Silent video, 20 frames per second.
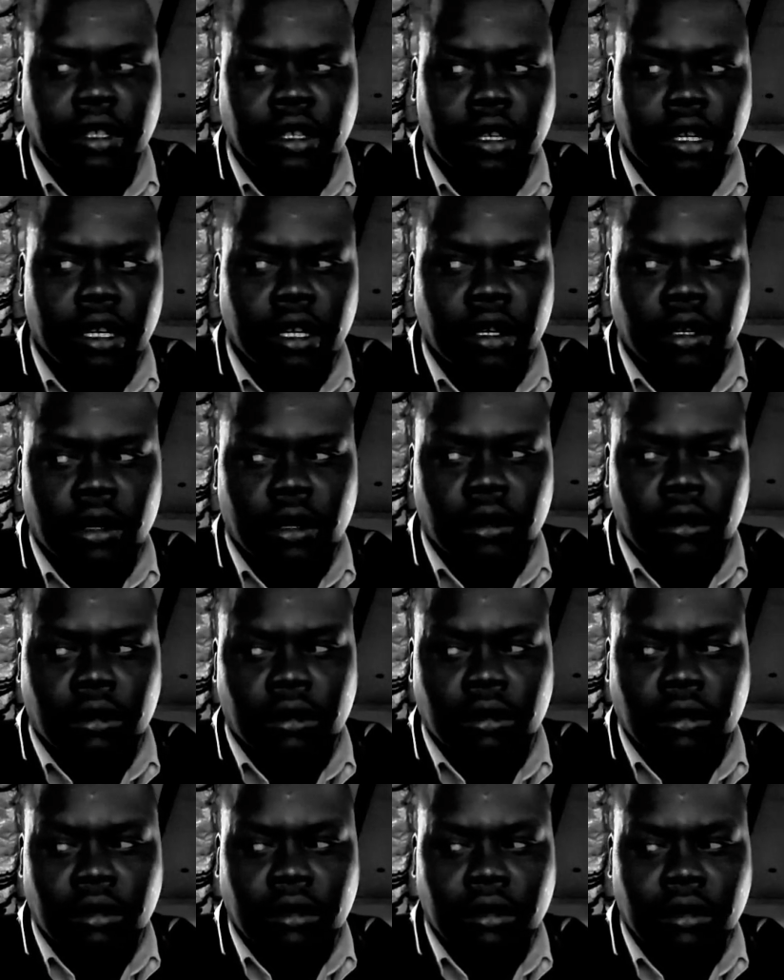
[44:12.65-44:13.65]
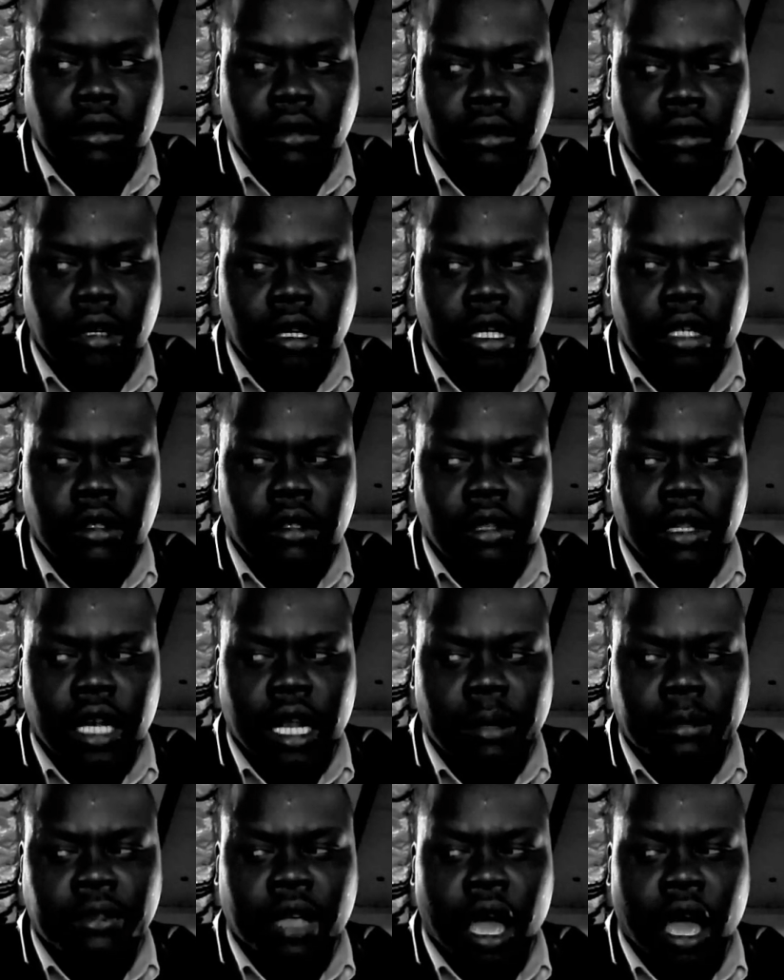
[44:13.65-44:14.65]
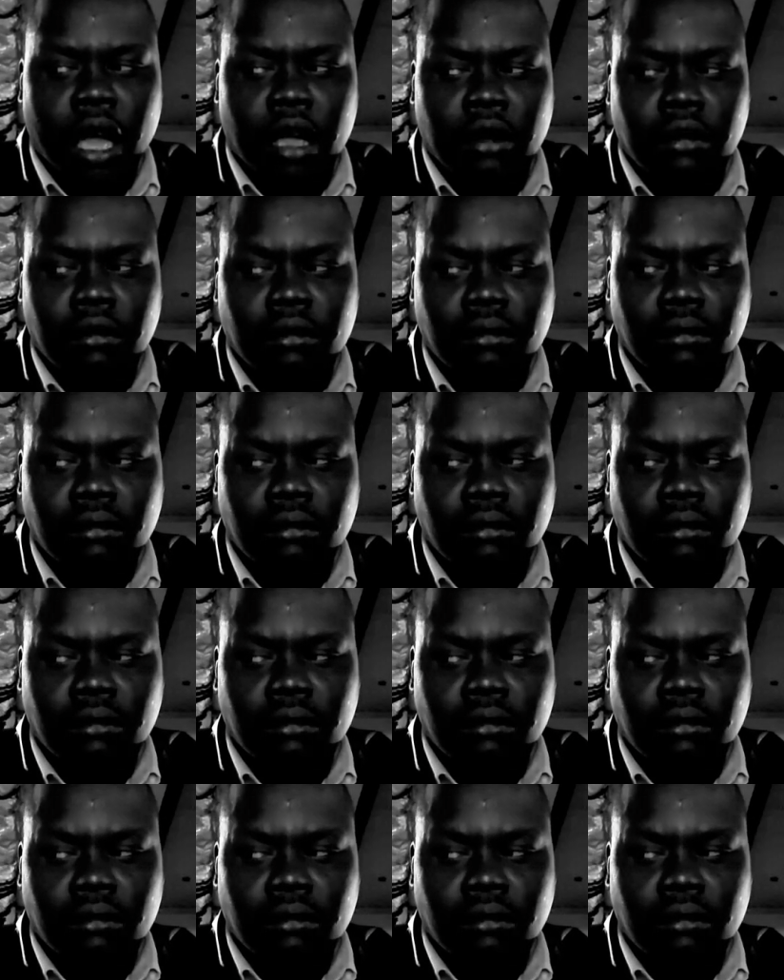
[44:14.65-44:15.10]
He looked into the left side.